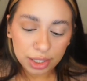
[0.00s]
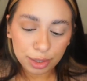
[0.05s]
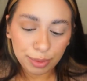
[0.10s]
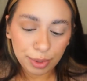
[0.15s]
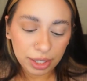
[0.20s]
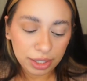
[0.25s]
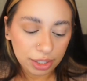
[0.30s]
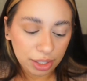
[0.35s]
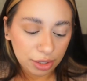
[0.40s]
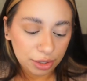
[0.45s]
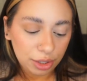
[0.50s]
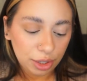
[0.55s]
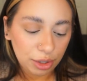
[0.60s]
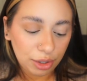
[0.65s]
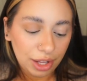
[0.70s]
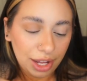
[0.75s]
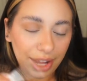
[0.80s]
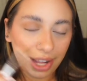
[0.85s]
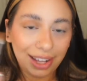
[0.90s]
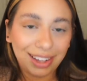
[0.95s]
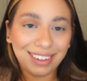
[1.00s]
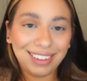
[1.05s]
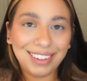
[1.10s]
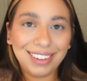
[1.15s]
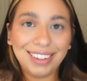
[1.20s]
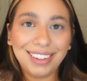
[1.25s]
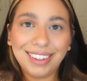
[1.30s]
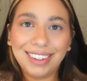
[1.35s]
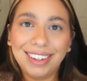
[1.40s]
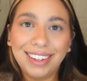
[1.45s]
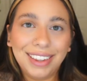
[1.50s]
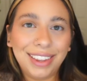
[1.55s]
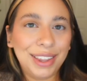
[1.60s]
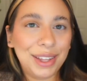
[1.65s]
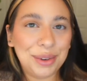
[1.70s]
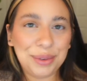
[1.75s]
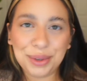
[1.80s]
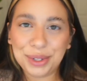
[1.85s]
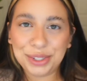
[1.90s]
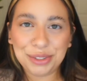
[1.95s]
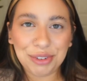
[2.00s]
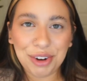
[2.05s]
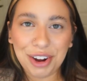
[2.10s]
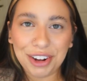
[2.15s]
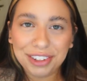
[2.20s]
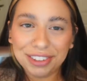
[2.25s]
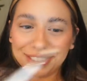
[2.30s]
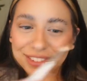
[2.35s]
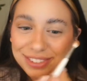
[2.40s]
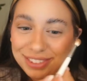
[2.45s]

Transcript: but it's also like, then what's wrong?